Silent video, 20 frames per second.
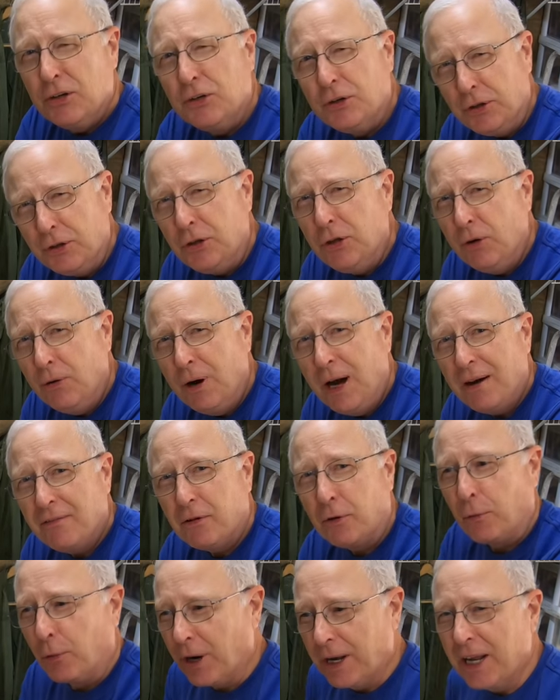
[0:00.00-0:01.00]
Do you have a
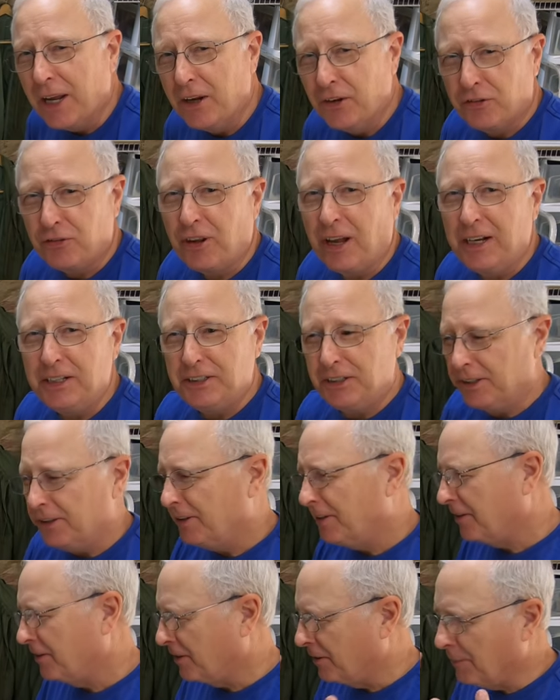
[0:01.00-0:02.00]
rigging station
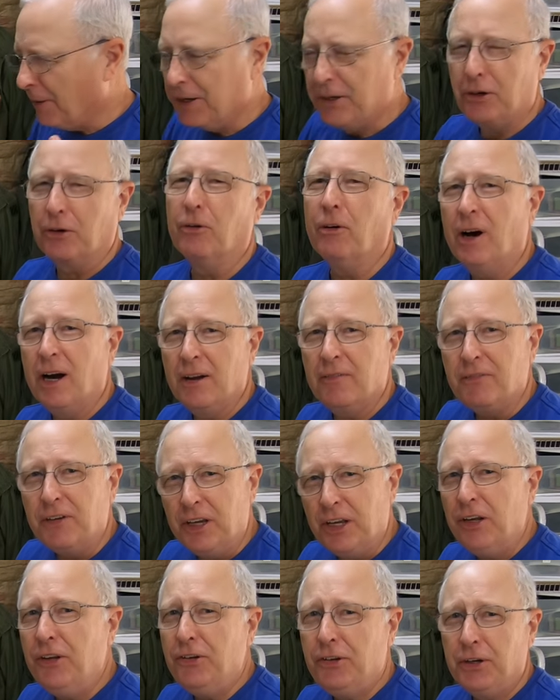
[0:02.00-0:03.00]
to make your life
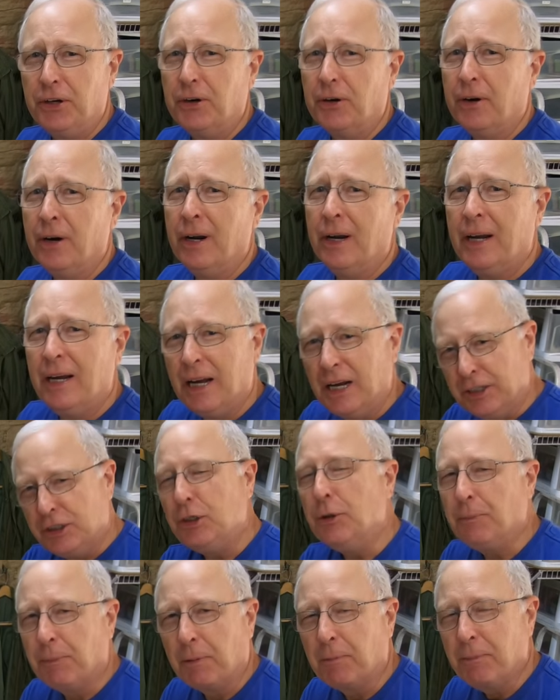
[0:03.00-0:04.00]
easier as
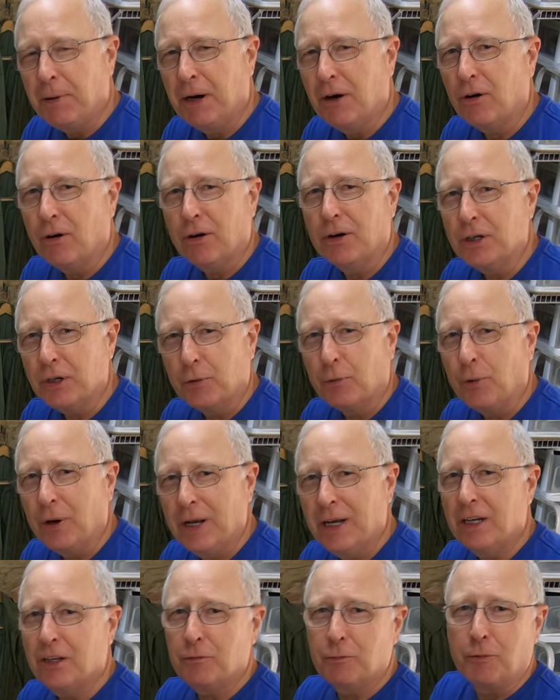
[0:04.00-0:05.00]
you prepare all your
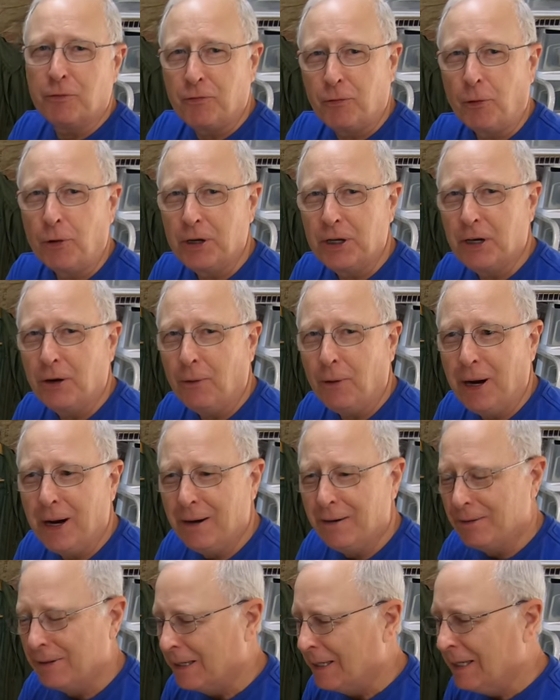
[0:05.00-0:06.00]
rigs before you go
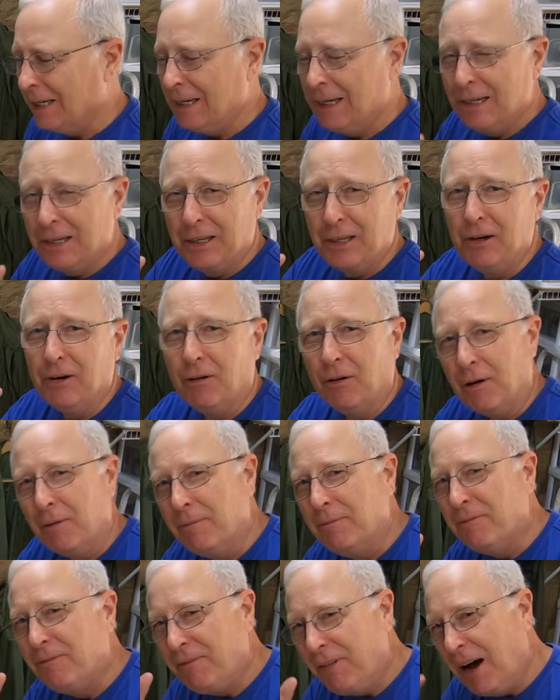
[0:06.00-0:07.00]
out? You know,
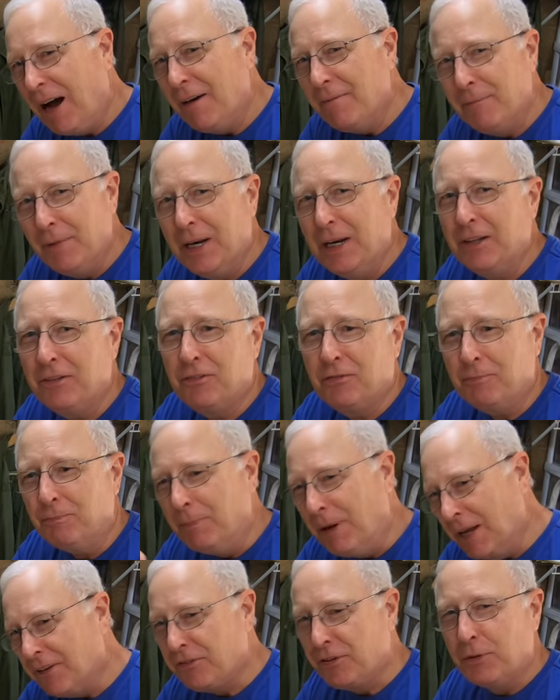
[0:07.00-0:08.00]
5 minutes
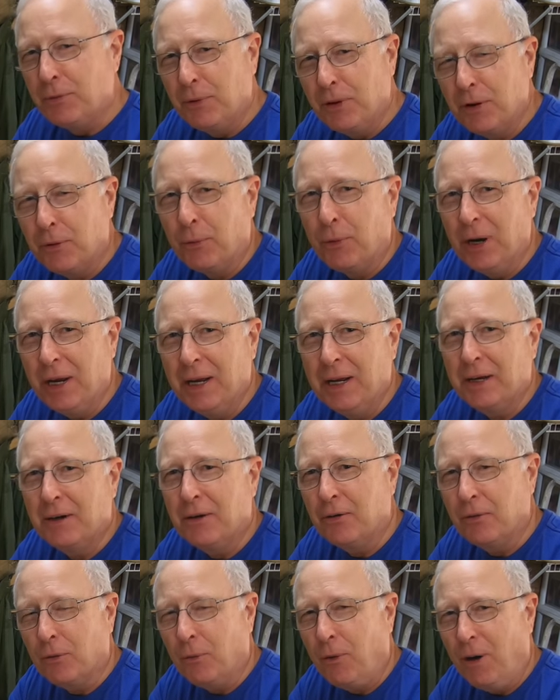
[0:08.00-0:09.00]
messing with a rig
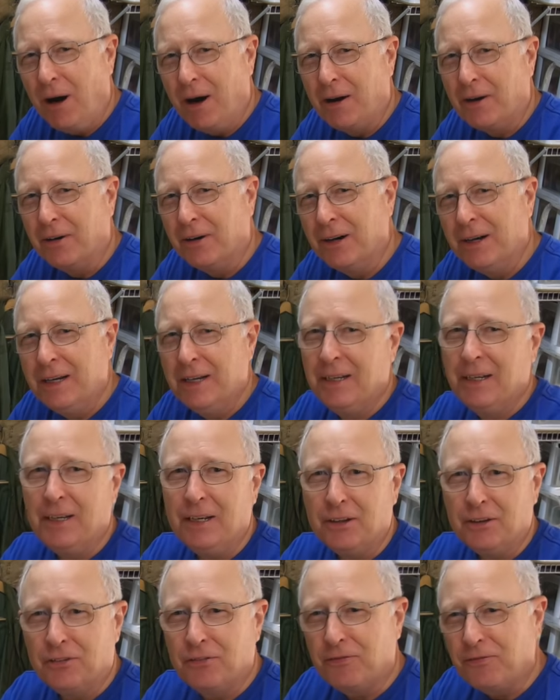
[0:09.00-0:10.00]
on the water
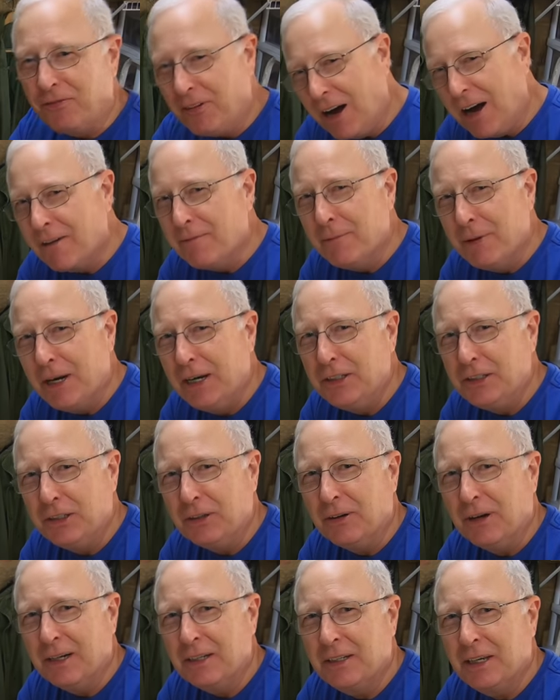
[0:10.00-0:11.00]
is 5 minutes you're
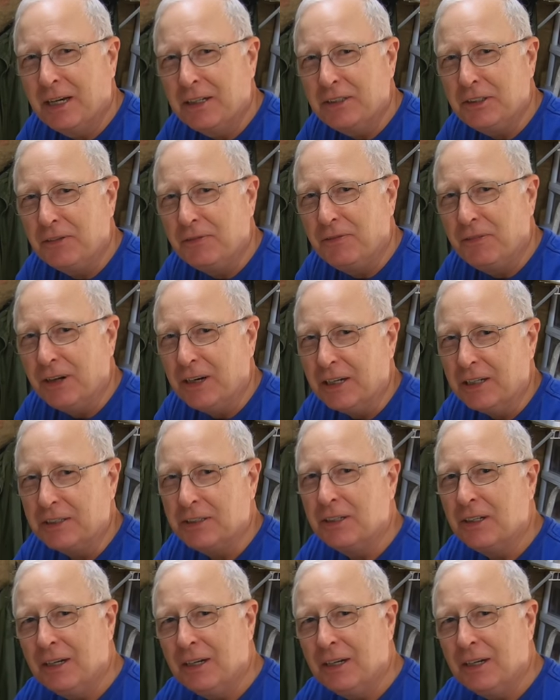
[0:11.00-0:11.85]
not catching fish.